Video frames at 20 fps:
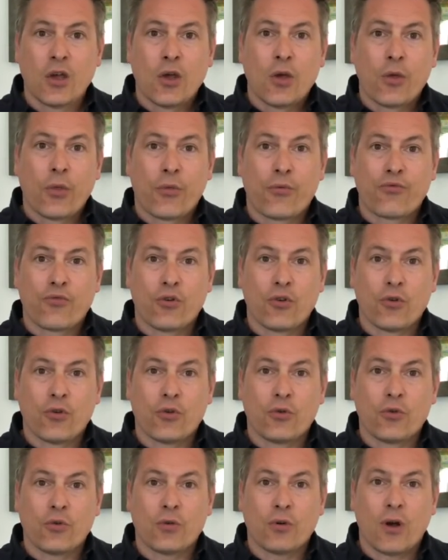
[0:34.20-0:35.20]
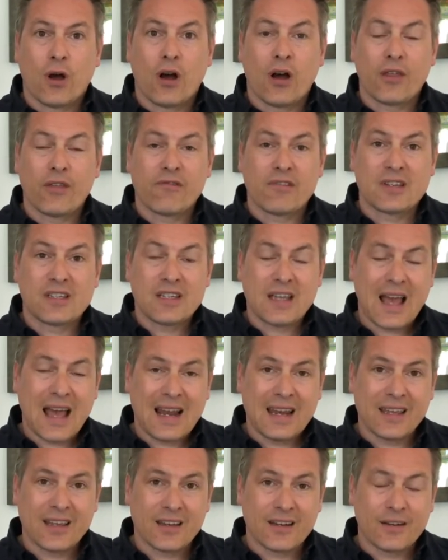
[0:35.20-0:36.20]
through either
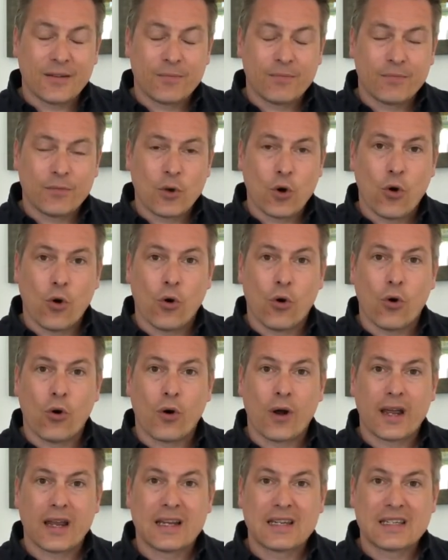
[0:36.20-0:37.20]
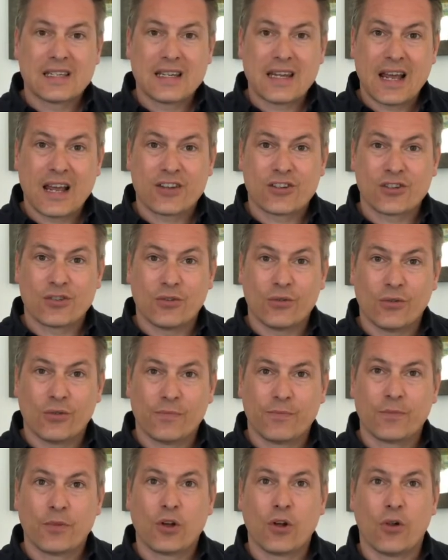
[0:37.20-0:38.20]
Italian or international
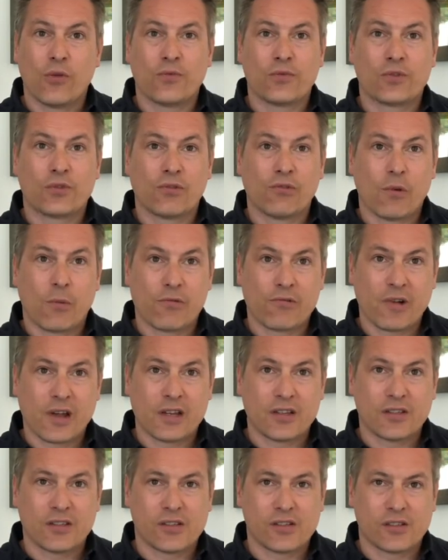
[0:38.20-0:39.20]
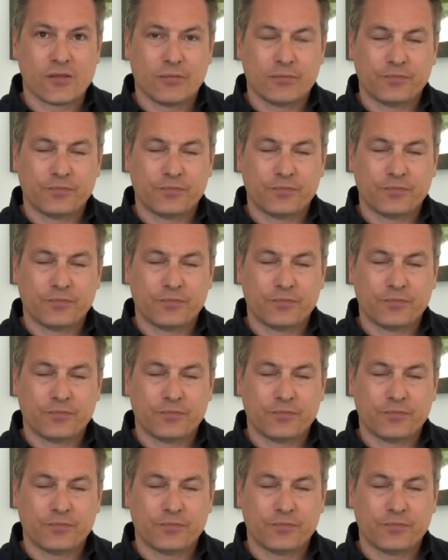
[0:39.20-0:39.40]
golf tour operators.